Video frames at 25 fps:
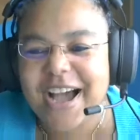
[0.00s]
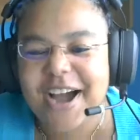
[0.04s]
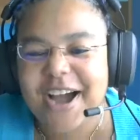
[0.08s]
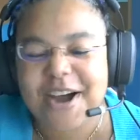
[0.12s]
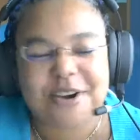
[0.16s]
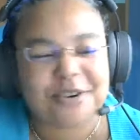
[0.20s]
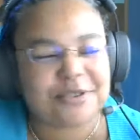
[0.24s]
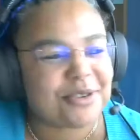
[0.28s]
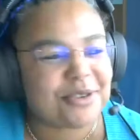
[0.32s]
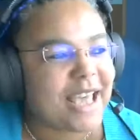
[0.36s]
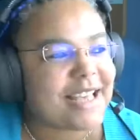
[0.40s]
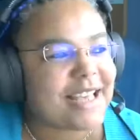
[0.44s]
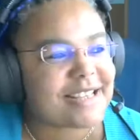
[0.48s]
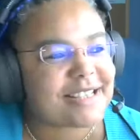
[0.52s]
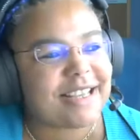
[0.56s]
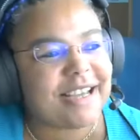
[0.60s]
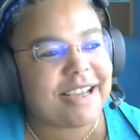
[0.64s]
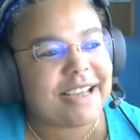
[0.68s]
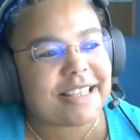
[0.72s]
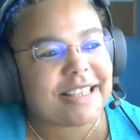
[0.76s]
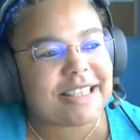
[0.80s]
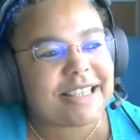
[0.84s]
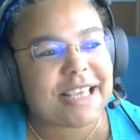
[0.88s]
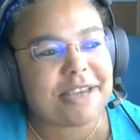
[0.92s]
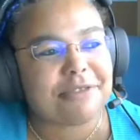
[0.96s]
race
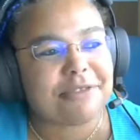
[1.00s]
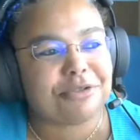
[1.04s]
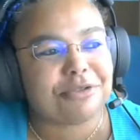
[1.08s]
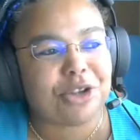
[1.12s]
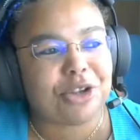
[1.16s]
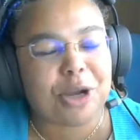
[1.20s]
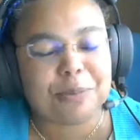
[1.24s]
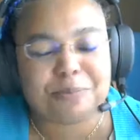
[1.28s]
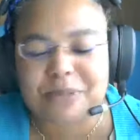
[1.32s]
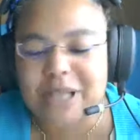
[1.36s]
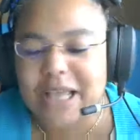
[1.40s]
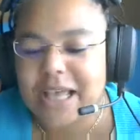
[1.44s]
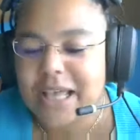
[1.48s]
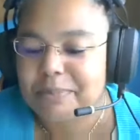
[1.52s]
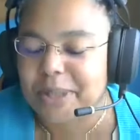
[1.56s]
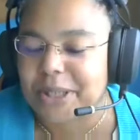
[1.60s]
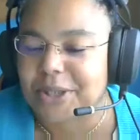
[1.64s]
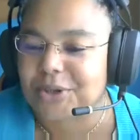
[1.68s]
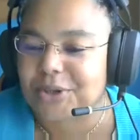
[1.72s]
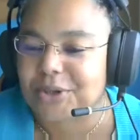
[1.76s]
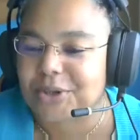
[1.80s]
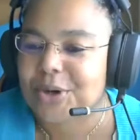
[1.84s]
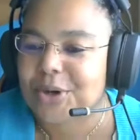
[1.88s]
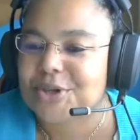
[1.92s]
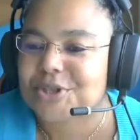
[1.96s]
developed
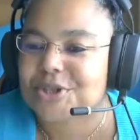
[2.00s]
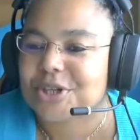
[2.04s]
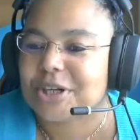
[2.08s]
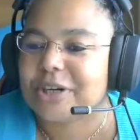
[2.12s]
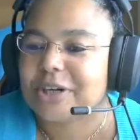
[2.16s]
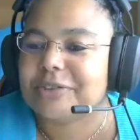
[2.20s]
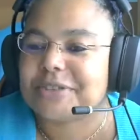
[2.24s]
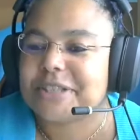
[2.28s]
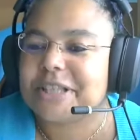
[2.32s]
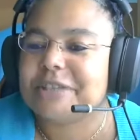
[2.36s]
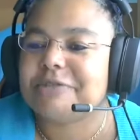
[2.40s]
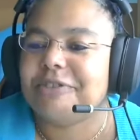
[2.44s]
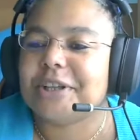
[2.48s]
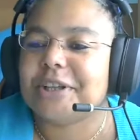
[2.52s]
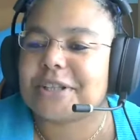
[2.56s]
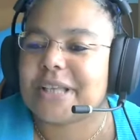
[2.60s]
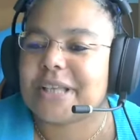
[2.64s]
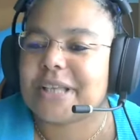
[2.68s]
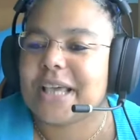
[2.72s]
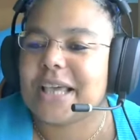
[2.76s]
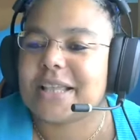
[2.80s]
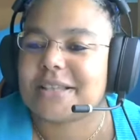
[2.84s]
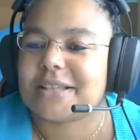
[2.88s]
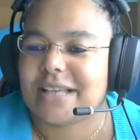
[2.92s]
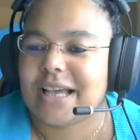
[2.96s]
because of
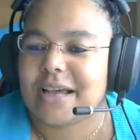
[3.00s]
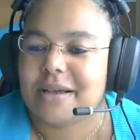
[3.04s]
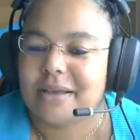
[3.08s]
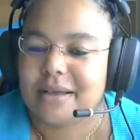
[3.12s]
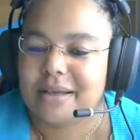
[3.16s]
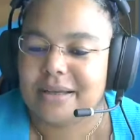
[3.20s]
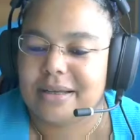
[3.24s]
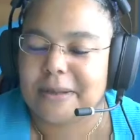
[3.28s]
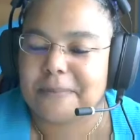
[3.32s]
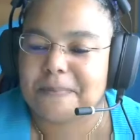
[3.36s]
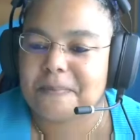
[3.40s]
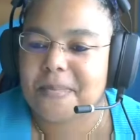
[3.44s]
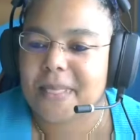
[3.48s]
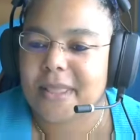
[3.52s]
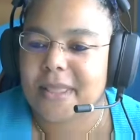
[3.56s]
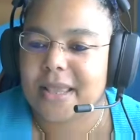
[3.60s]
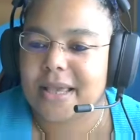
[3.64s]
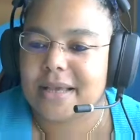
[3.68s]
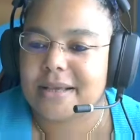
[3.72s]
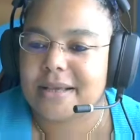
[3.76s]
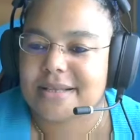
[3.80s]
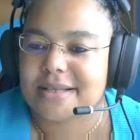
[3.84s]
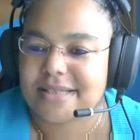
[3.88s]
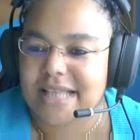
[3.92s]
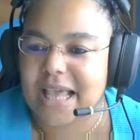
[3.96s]
different
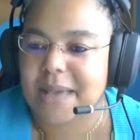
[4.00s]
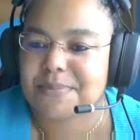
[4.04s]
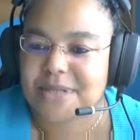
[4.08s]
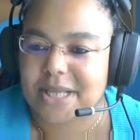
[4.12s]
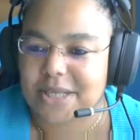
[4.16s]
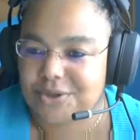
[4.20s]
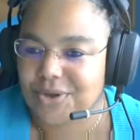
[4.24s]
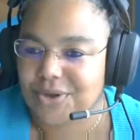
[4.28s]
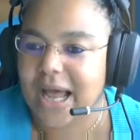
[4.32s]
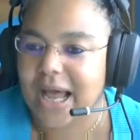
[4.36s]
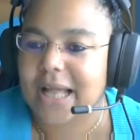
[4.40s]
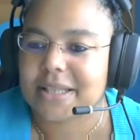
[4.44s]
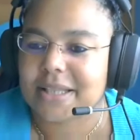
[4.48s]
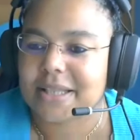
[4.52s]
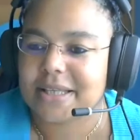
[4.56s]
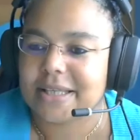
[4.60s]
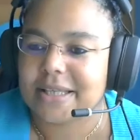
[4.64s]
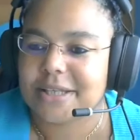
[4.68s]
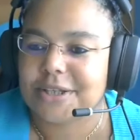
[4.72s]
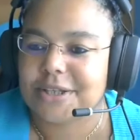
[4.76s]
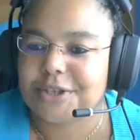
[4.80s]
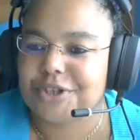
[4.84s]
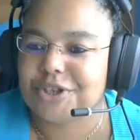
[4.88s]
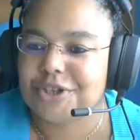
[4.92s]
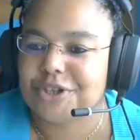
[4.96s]
steps that you had
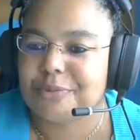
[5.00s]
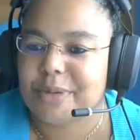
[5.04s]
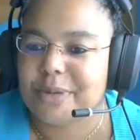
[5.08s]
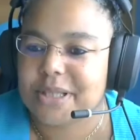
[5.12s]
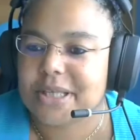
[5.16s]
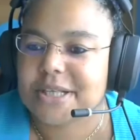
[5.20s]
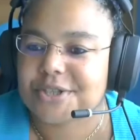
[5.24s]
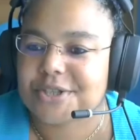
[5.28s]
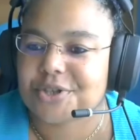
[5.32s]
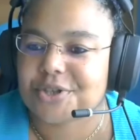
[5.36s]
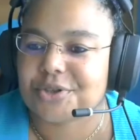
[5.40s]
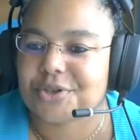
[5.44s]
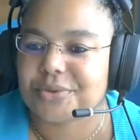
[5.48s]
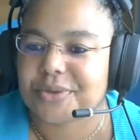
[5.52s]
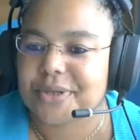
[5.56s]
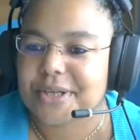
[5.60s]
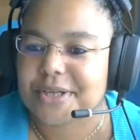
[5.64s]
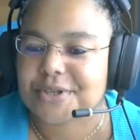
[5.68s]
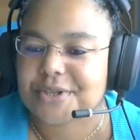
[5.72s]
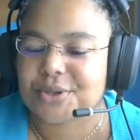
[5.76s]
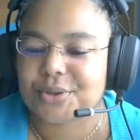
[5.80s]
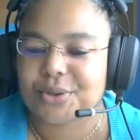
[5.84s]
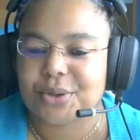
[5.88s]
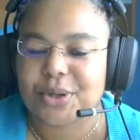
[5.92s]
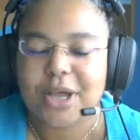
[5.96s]
in human history.
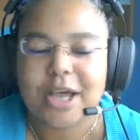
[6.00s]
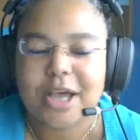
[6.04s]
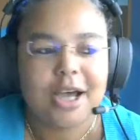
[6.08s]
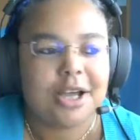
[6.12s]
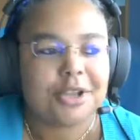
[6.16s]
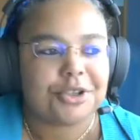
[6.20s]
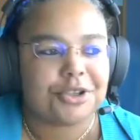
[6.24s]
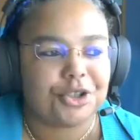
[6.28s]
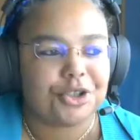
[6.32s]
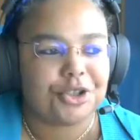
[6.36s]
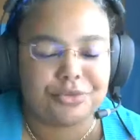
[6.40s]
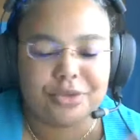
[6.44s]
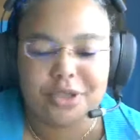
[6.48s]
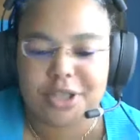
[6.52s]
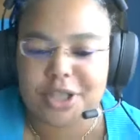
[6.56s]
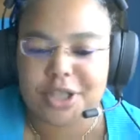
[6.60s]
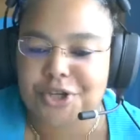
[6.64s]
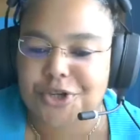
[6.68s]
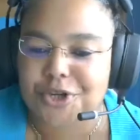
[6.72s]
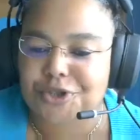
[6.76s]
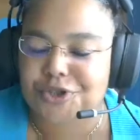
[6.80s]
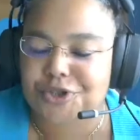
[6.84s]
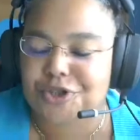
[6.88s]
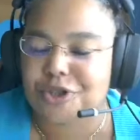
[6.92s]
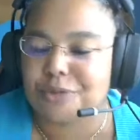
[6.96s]
So the
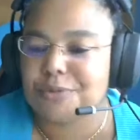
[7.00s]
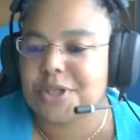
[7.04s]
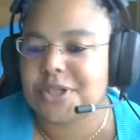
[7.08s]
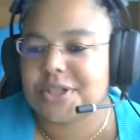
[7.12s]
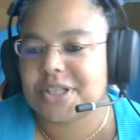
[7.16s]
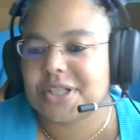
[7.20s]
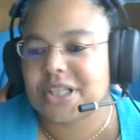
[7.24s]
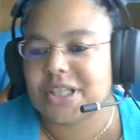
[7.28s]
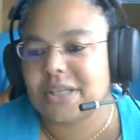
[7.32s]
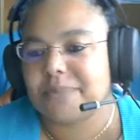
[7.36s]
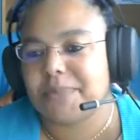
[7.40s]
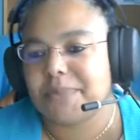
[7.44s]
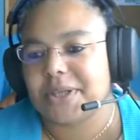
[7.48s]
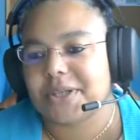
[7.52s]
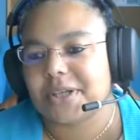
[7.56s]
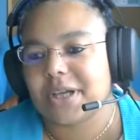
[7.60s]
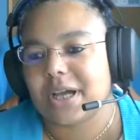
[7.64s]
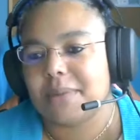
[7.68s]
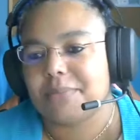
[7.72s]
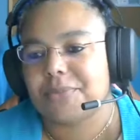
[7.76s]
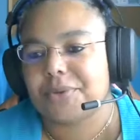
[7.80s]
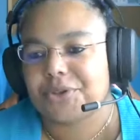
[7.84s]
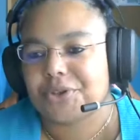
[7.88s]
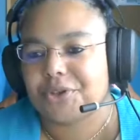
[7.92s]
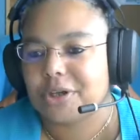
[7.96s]
religious community
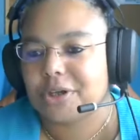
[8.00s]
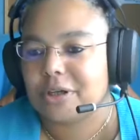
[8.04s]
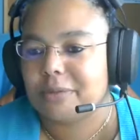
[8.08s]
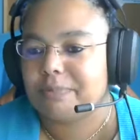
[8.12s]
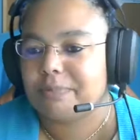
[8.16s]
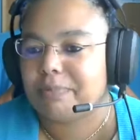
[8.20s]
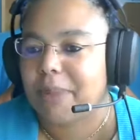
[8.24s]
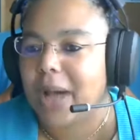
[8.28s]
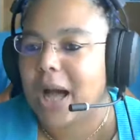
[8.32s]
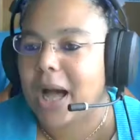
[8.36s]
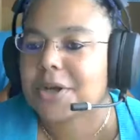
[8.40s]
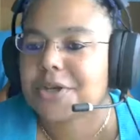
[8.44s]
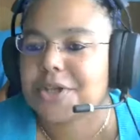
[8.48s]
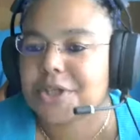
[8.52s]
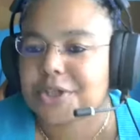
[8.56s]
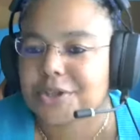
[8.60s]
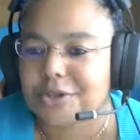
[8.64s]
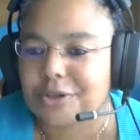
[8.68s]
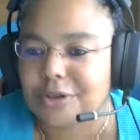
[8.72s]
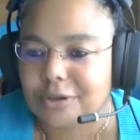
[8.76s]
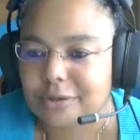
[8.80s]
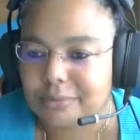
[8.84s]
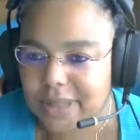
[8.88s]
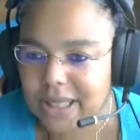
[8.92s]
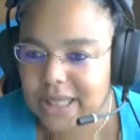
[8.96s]
became the
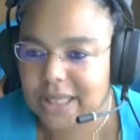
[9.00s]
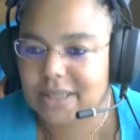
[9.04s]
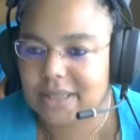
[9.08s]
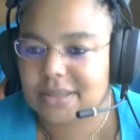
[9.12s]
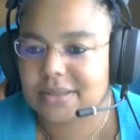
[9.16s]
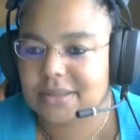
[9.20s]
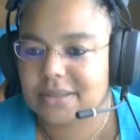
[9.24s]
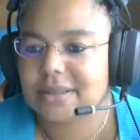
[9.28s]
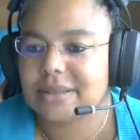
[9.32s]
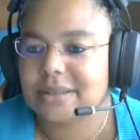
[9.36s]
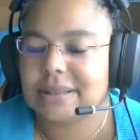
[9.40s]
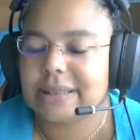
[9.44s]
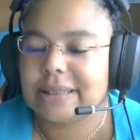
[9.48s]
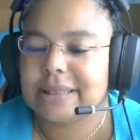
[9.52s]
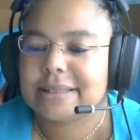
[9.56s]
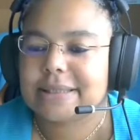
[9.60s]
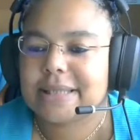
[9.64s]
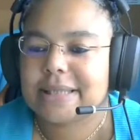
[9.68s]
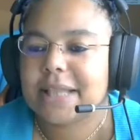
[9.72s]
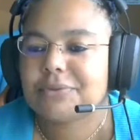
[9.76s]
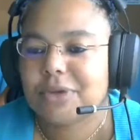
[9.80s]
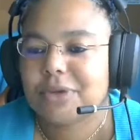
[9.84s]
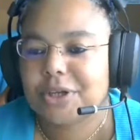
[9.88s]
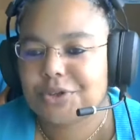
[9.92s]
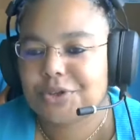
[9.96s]
biological man, and
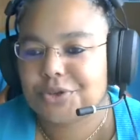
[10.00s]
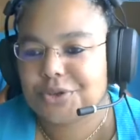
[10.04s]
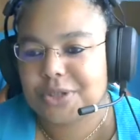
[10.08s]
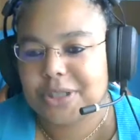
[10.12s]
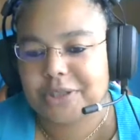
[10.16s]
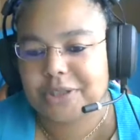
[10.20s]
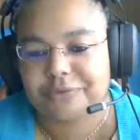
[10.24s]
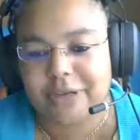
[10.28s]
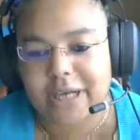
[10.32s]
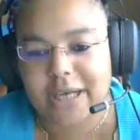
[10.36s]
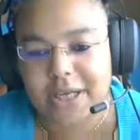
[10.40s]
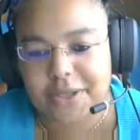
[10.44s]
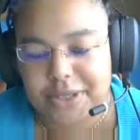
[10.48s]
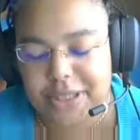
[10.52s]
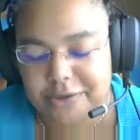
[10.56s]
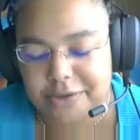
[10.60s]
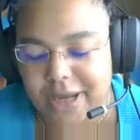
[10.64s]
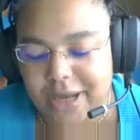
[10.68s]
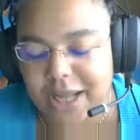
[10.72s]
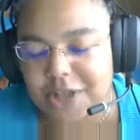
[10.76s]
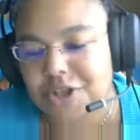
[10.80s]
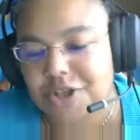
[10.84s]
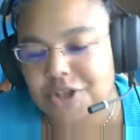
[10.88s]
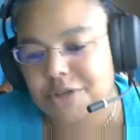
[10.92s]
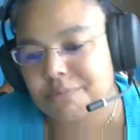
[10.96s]
then when you
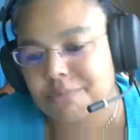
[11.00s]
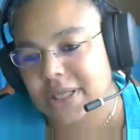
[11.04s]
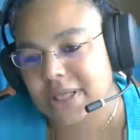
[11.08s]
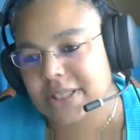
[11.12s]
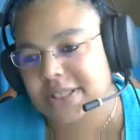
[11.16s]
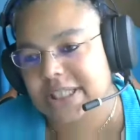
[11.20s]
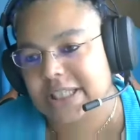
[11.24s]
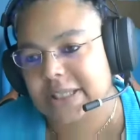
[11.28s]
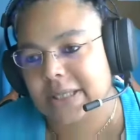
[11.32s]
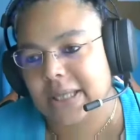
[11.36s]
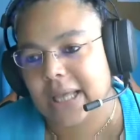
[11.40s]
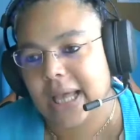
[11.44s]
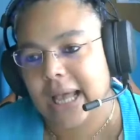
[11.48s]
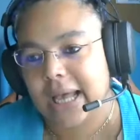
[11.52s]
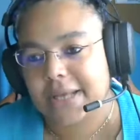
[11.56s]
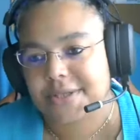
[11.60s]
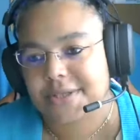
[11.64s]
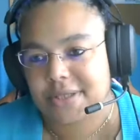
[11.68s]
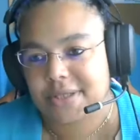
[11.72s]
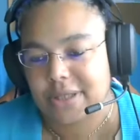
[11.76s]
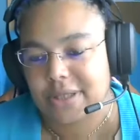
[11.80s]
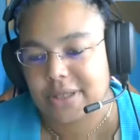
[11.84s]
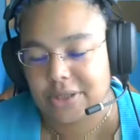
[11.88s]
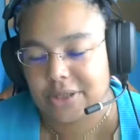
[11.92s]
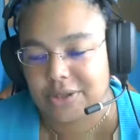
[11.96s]
define humanity
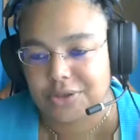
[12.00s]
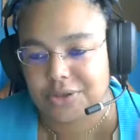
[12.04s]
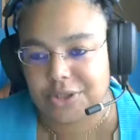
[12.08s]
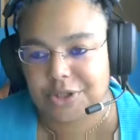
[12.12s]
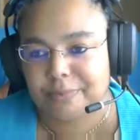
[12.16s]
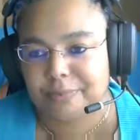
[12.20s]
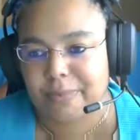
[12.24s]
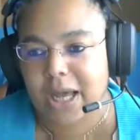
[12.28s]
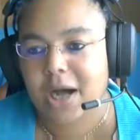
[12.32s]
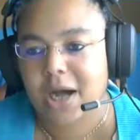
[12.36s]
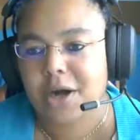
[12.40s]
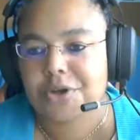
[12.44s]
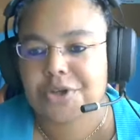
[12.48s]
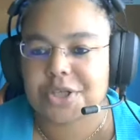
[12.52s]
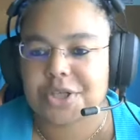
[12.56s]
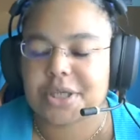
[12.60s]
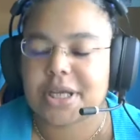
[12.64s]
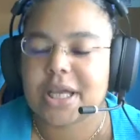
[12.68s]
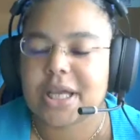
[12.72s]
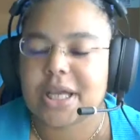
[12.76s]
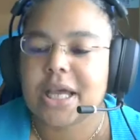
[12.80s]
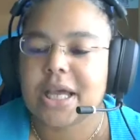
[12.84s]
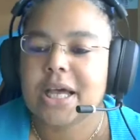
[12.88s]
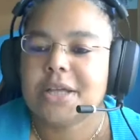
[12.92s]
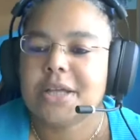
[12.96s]
as in the
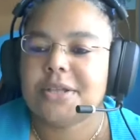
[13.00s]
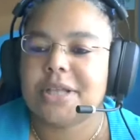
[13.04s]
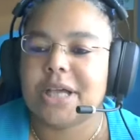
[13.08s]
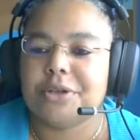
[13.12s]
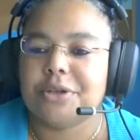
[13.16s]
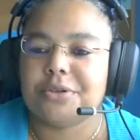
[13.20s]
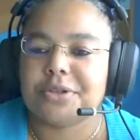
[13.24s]
biology, then